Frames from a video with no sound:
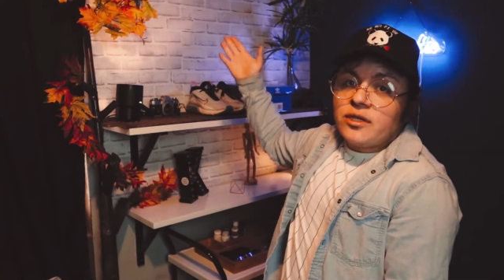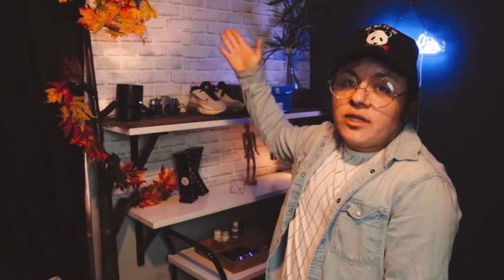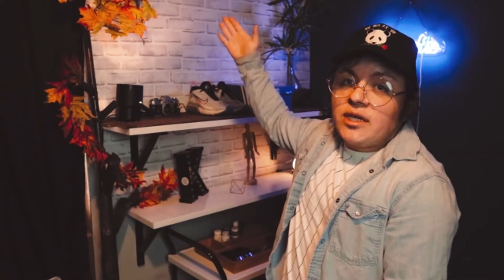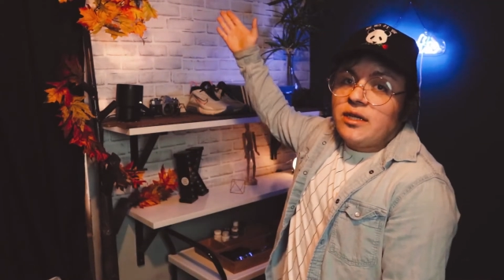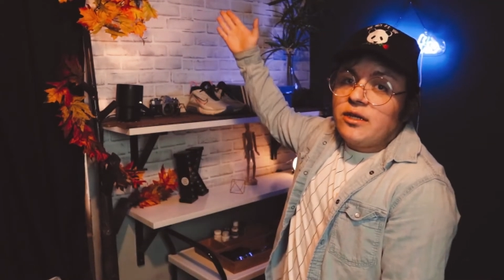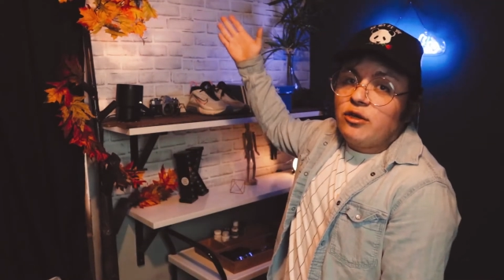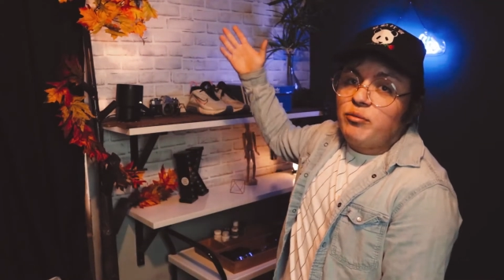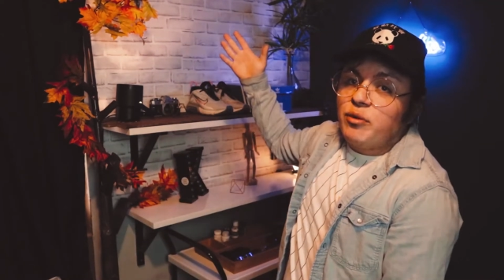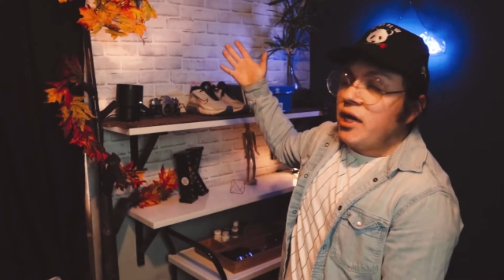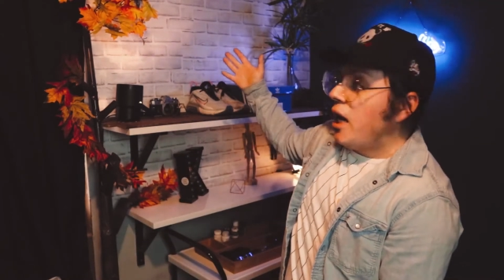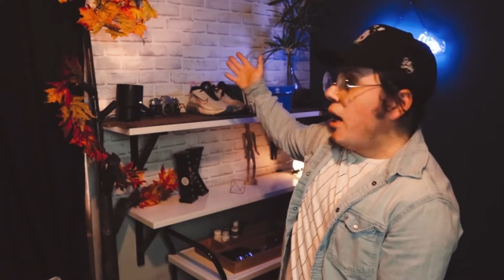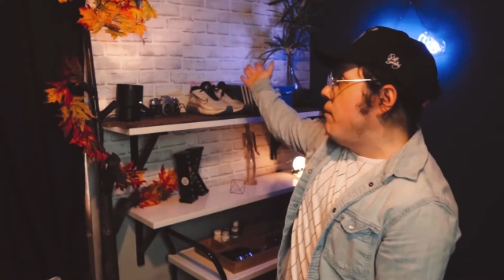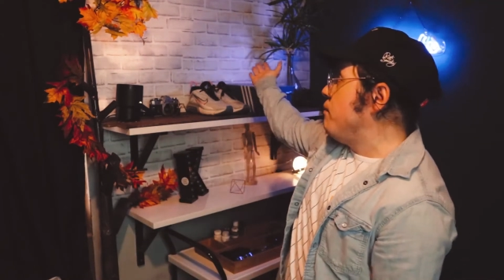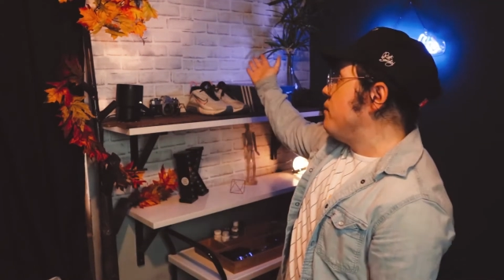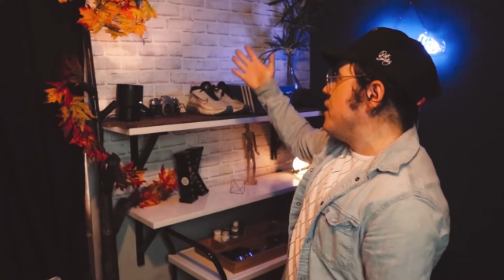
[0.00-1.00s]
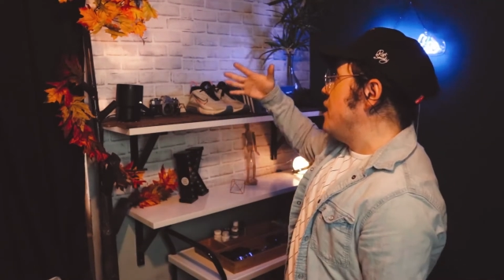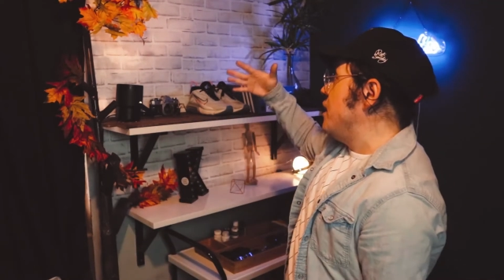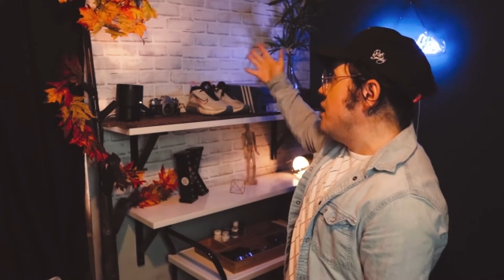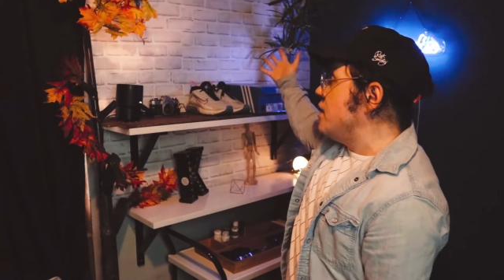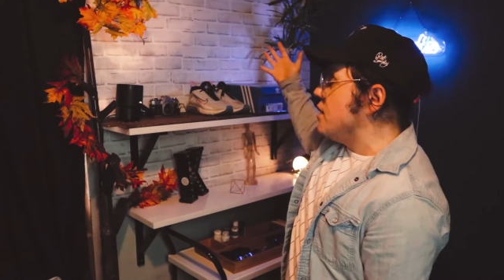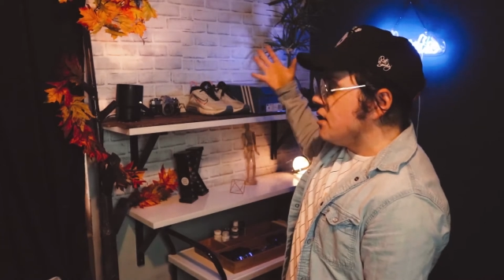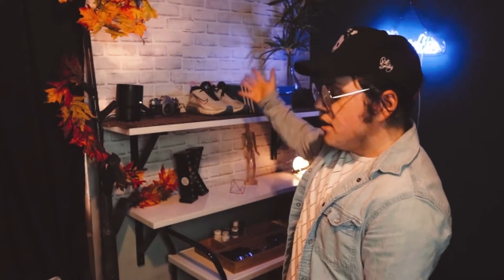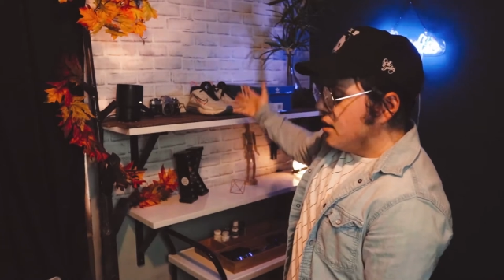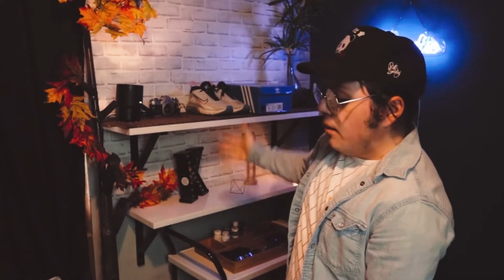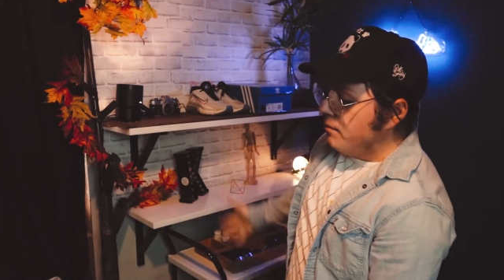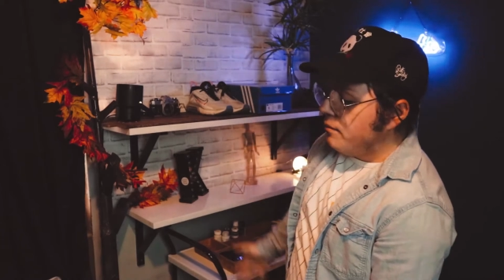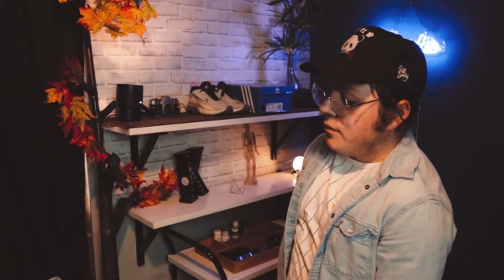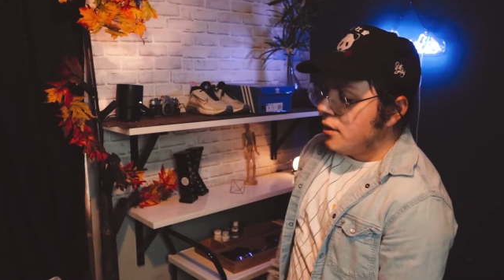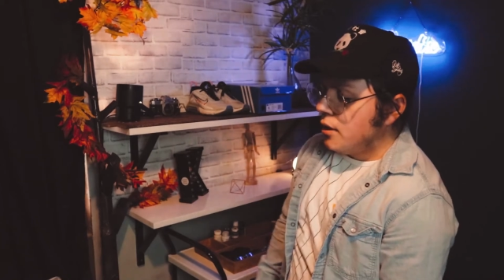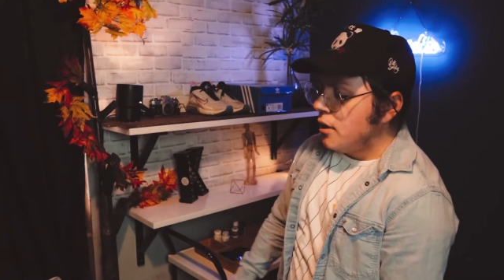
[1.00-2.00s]
looking a little bit empty. It needs
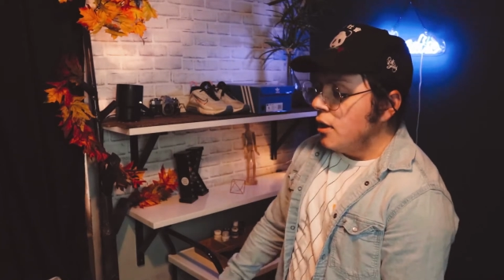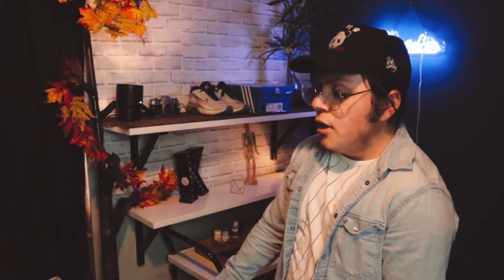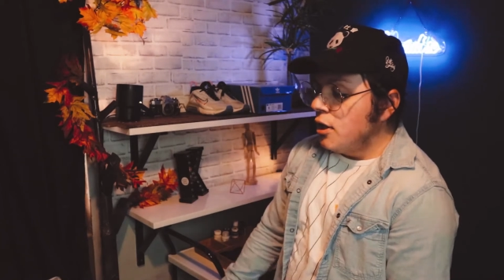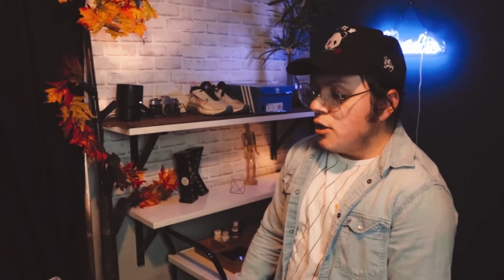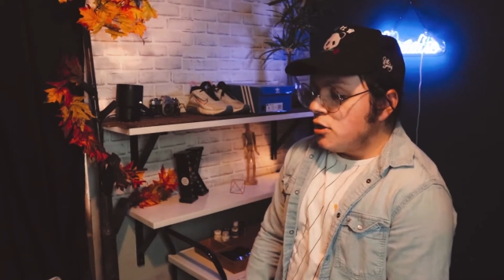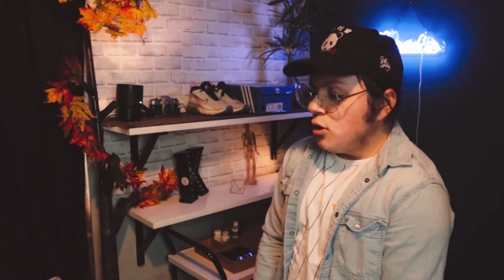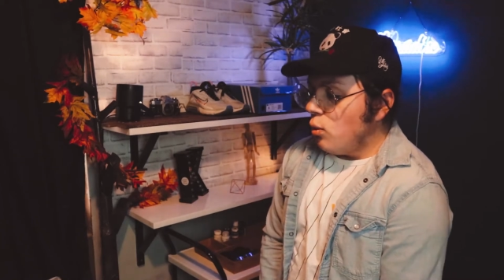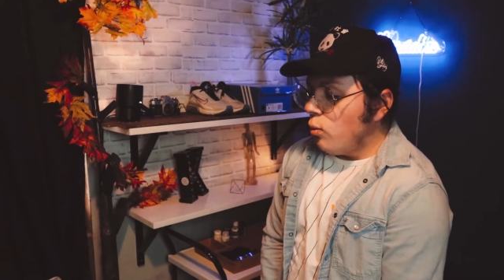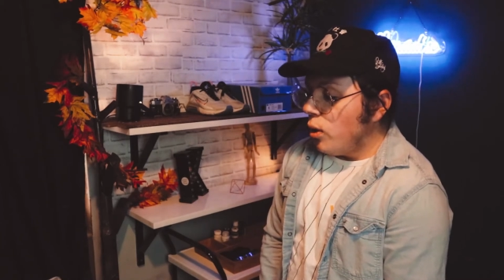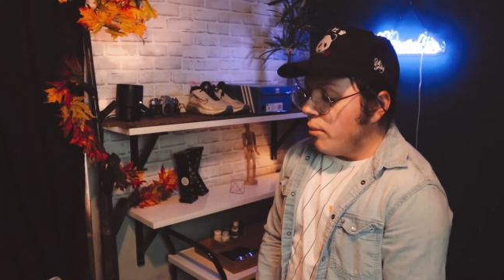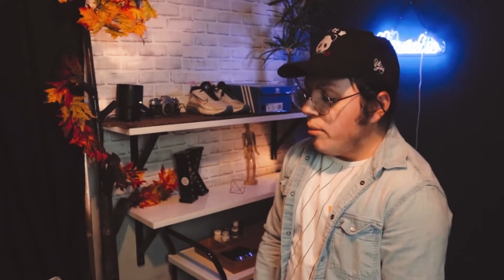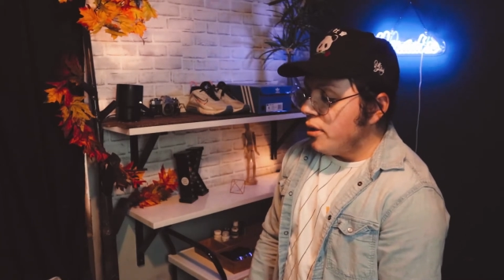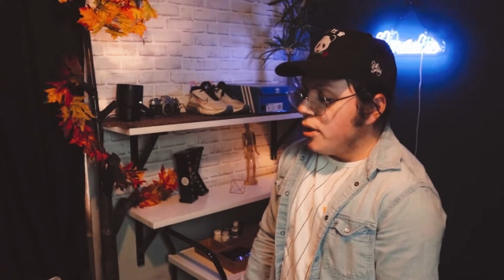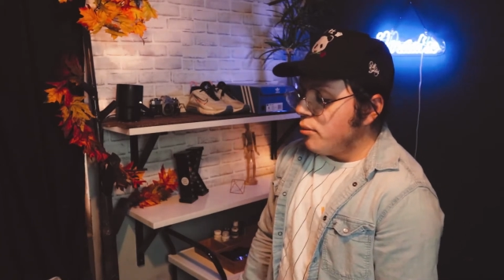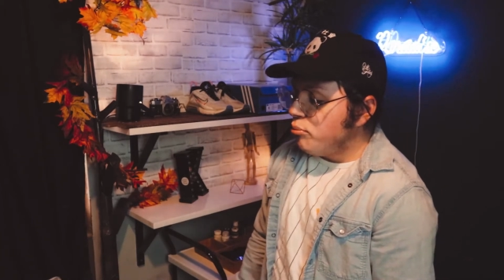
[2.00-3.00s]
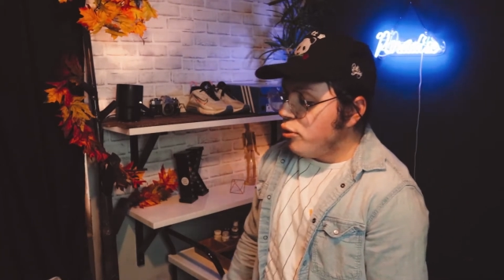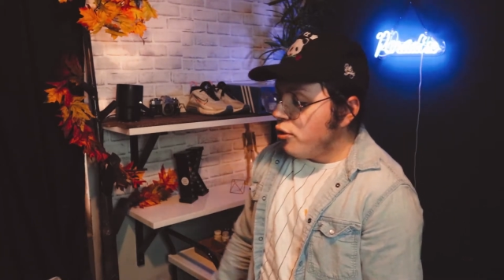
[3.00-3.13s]
something. So what I'm going to